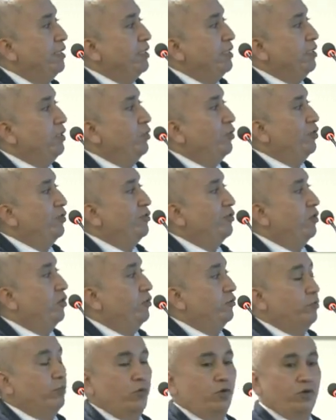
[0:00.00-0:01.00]
He was
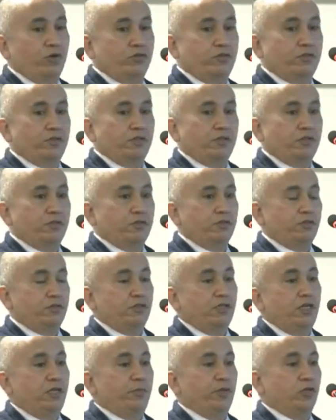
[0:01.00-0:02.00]
almost
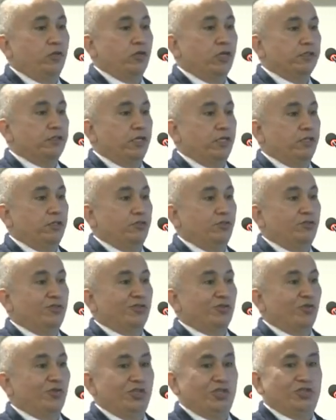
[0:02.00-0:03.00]
sleeping on a tent on
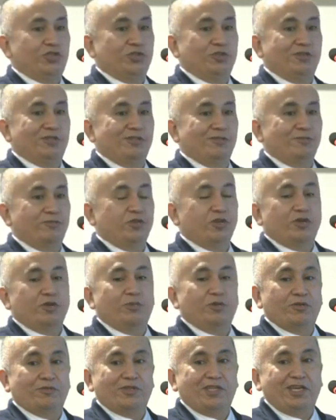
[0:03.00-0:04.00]
the rocky shore for a
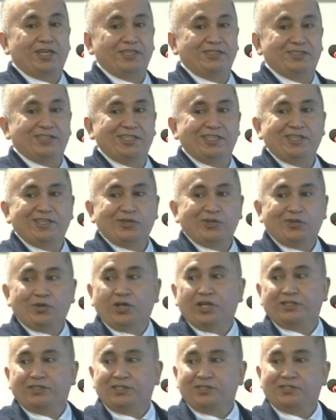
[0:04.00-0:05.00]
couple of days,
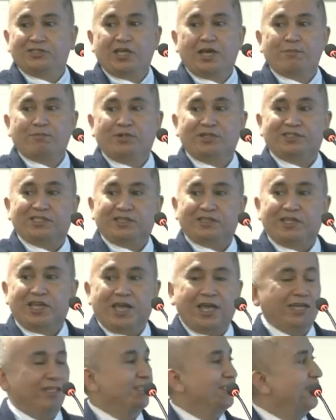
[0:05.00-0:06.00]
collecting samples at
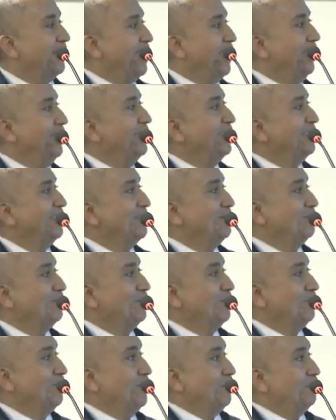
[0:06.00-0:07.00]
night and day.
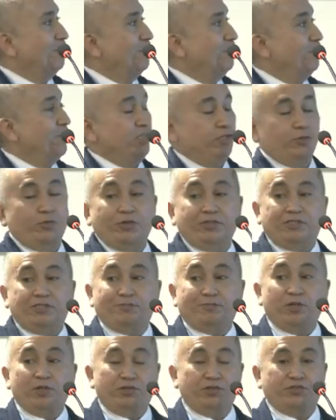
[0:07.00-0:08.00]
But it was
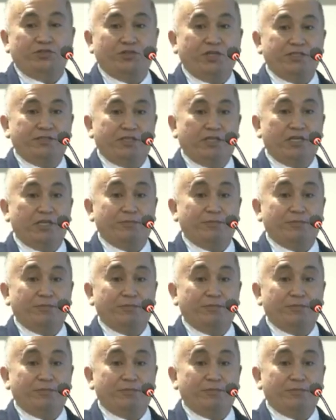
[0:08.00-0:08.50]
very interesting.